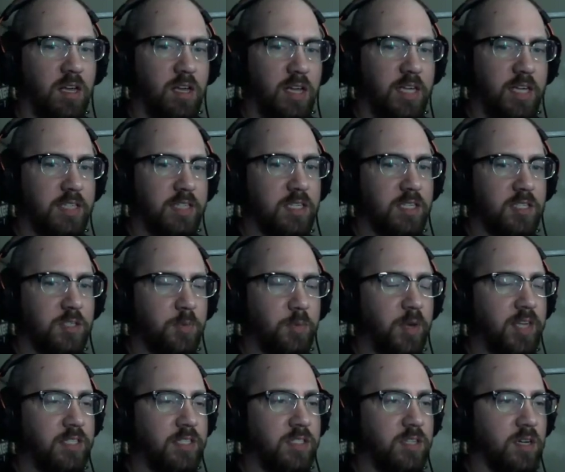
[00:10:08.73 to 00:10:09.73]
It
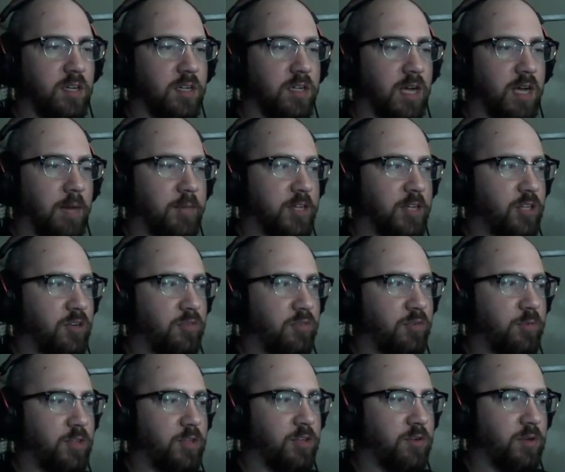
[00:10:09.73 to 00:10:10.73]
depends on, I mean, you're
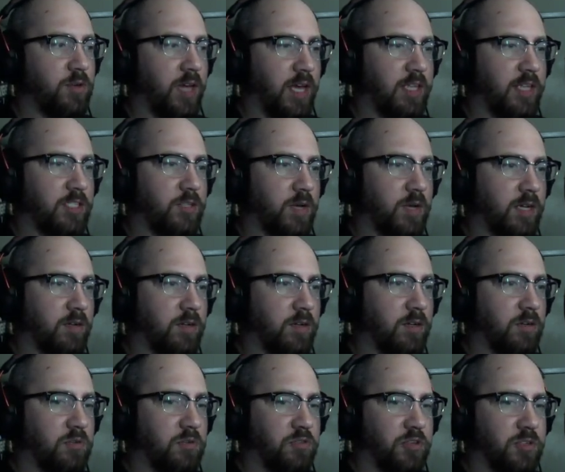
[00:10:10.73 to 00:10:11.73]
from the UK, so I don't
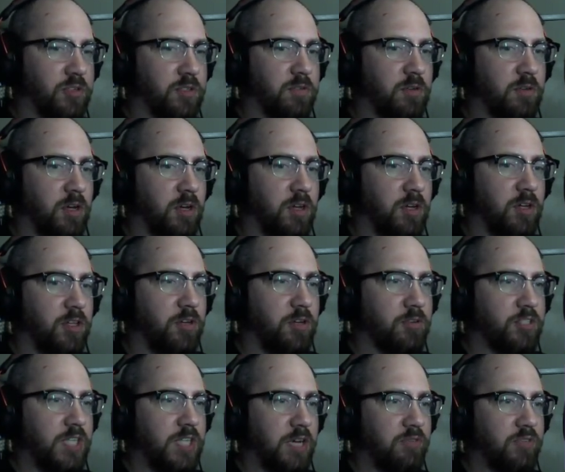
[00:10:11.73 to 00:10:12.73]
know if you're your
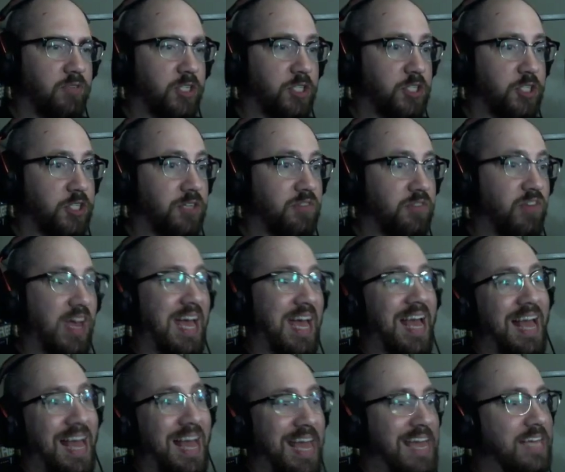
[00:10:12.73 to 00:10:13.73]
definition of
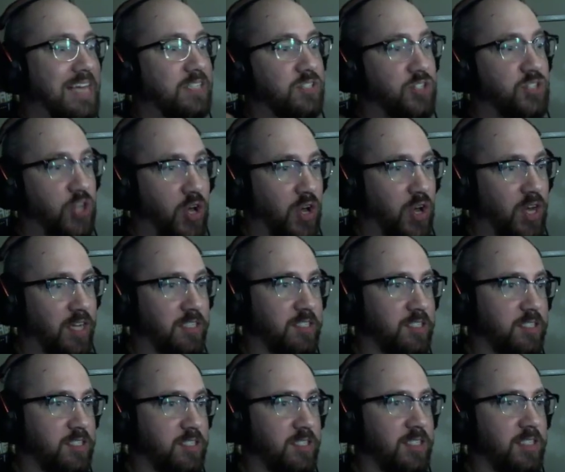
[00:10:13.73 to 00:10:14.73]
hand
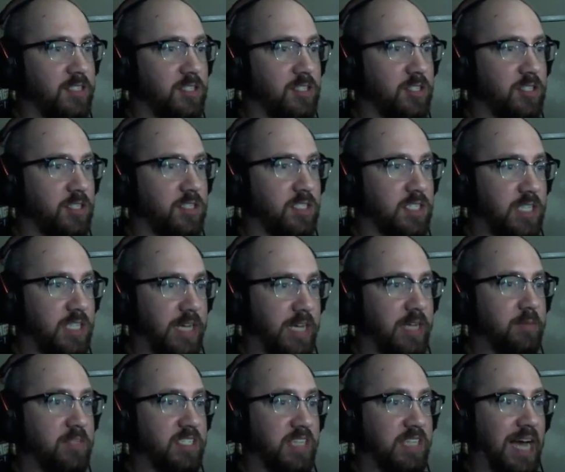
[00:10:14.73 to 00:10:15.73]
tossed is the
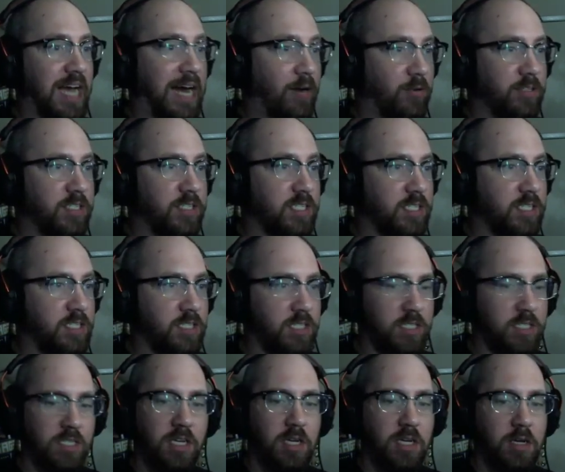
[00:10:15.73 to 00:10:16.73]
same as ours
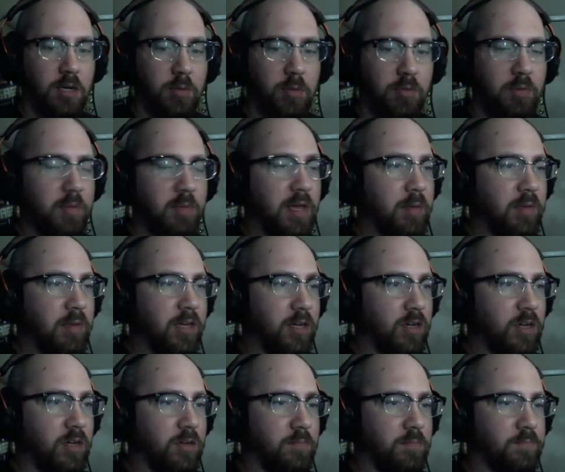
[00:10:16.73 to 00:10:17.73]
is, but maybe a,
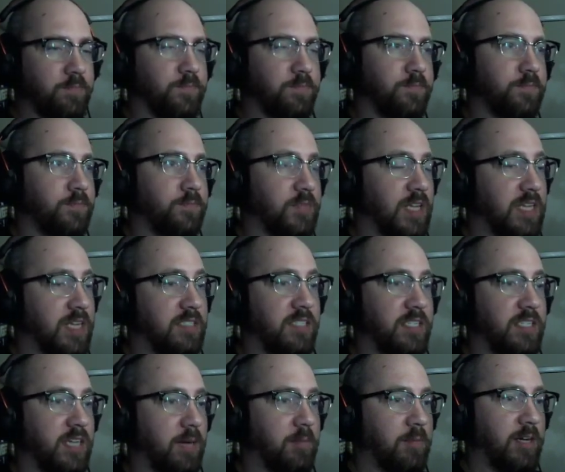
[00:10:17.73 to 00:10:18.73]
and
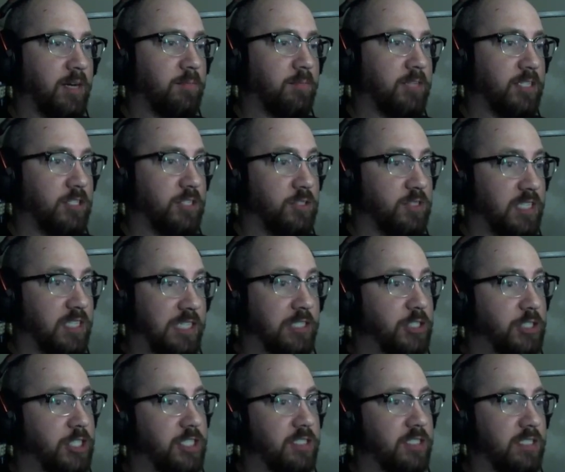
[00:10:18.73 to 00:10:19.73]
see, I'm going to use
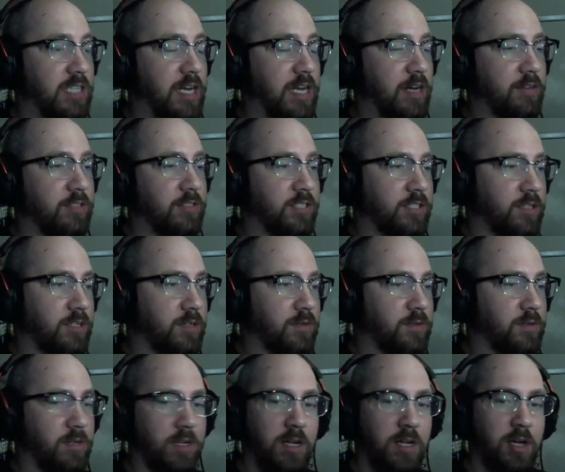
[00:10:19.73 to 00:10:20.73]
inches now, so
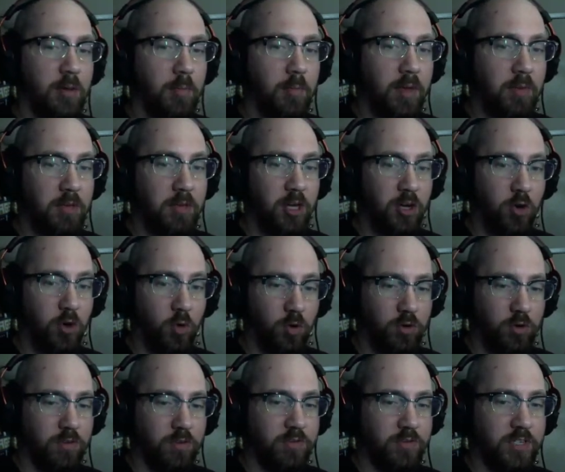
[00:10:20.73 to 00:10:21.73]
maybe a
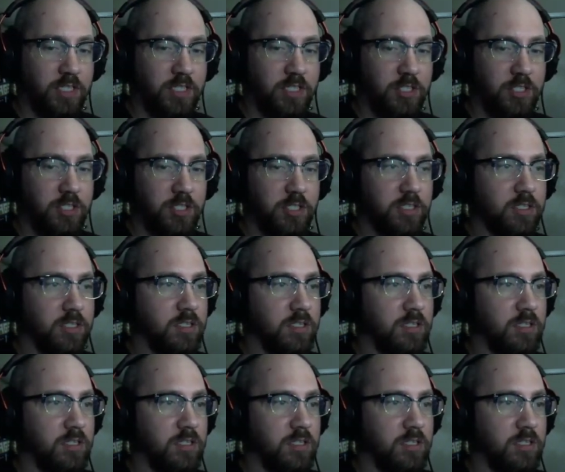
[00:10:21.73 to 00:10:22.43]
quarter of an inch